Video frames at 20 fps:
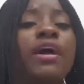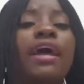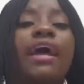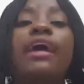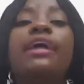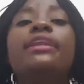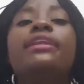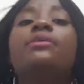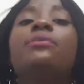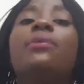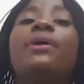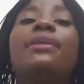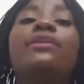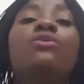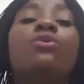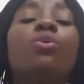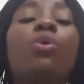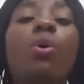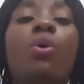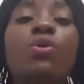And when
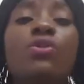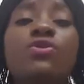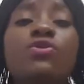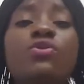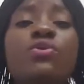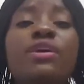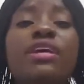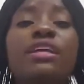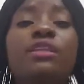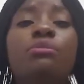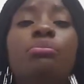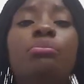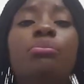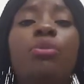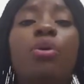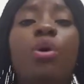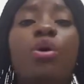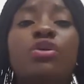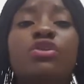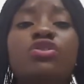you go through, it
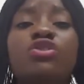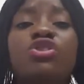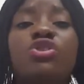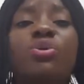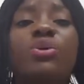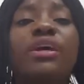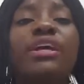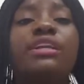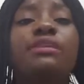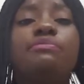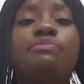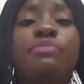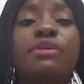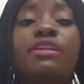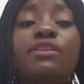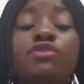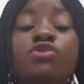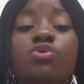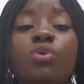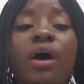mounts you, it
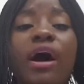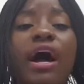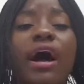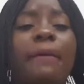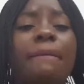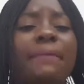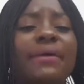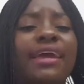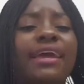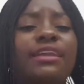builds you up,